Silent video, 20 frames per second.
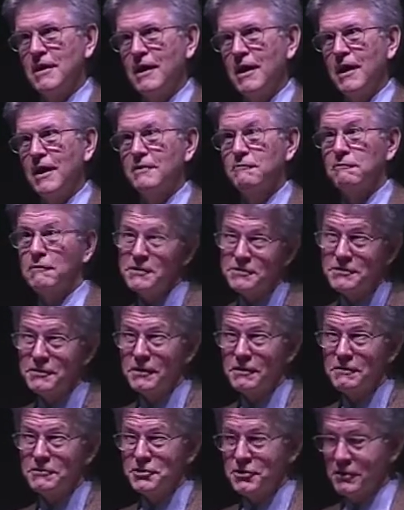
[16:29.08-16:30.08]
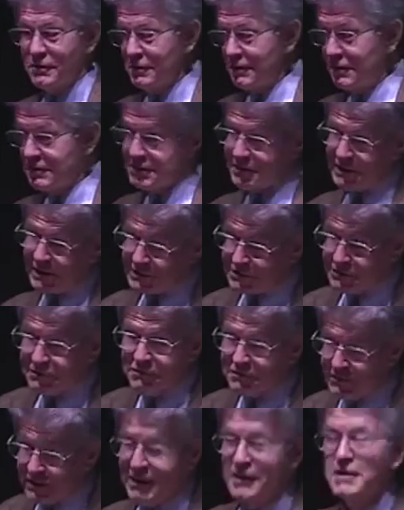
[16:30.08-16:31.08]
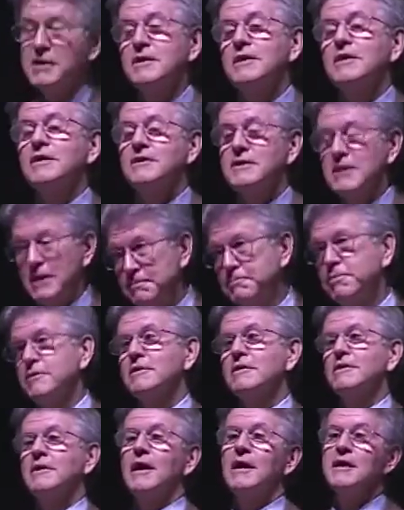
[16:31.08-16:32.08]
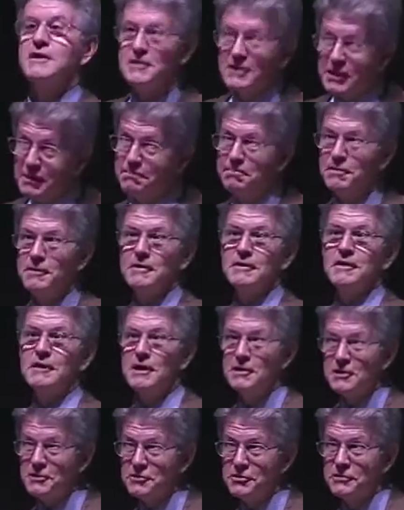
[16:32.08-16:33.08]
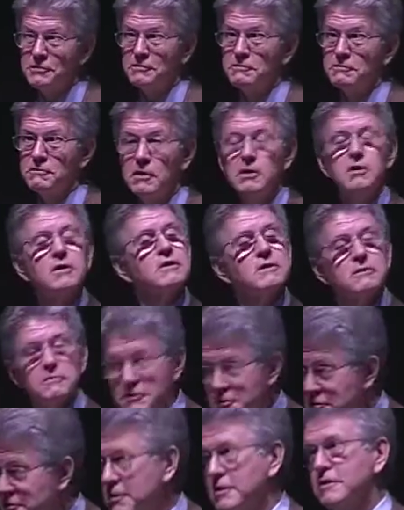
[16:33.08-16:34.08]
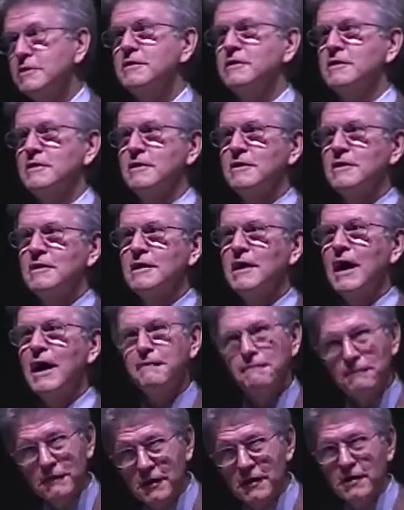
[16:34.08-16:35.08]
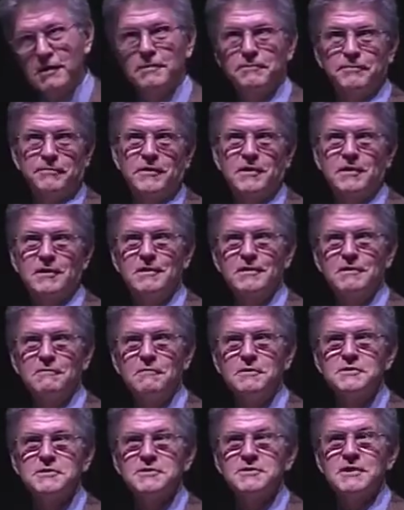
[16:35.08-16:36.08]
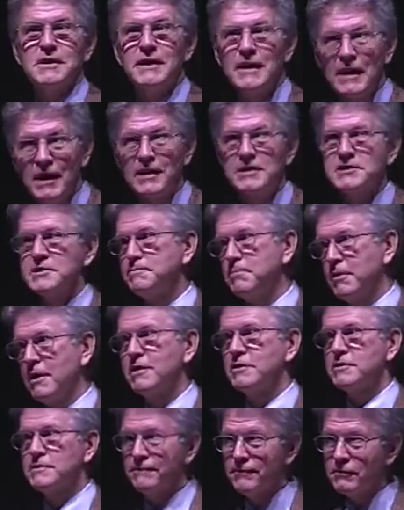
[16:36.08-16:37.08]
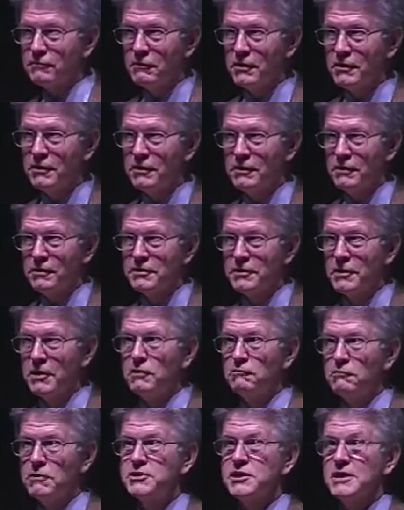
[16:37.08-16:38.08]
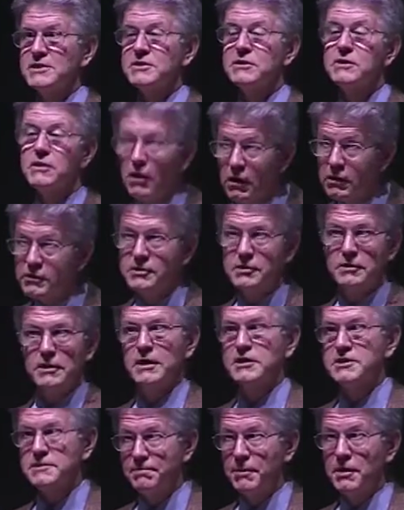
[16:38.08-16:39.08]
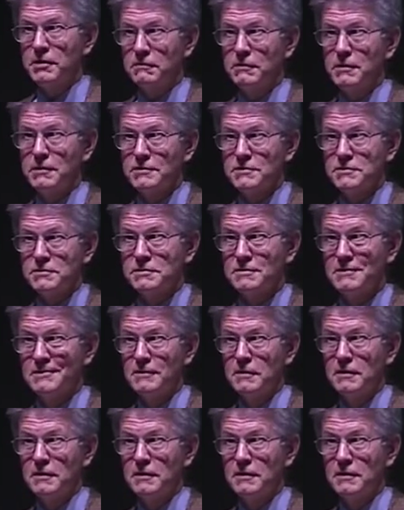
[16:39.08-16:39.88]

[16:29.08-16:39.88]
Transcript: And one solution is it has to dig deeper and deeper into Christian Africa, which is the last part of the world which has not experienced